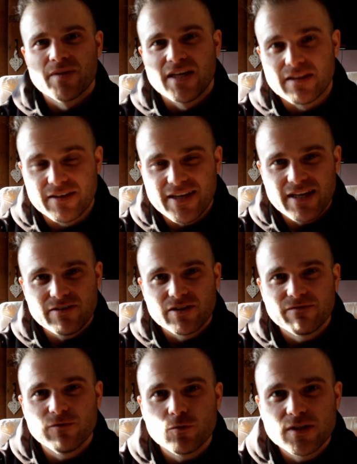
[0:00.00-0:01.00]
The year is
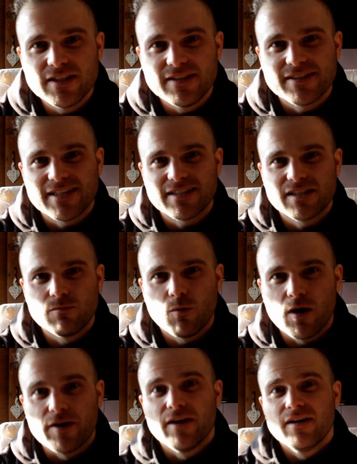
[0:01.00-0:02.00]

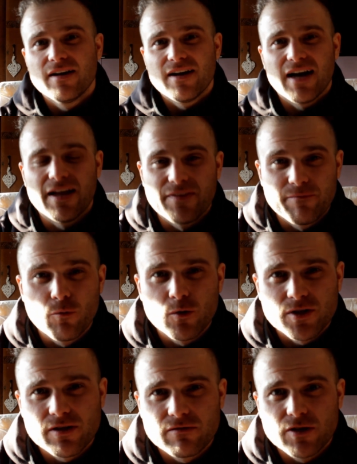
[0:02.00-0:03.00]
1461 and the
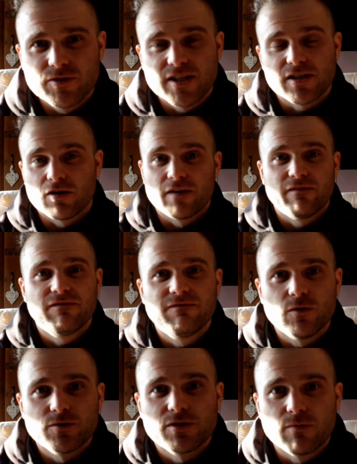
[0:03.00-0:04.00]
Wars of the Roses are in
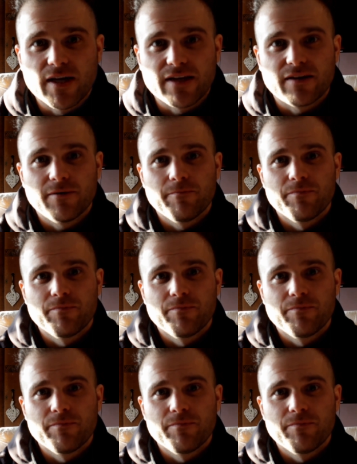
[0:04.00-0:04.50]
full swing.